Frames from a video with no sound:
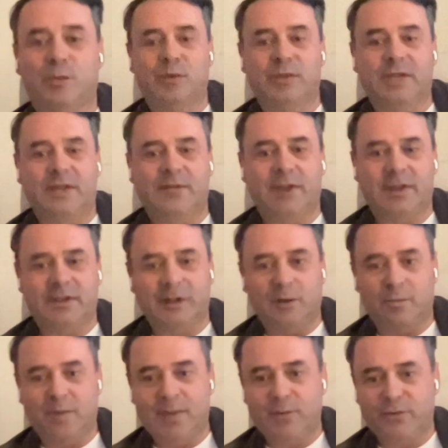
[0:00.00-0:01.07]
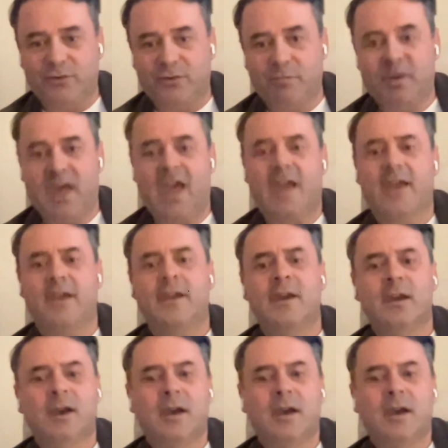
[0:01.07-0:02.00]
believed that people should pay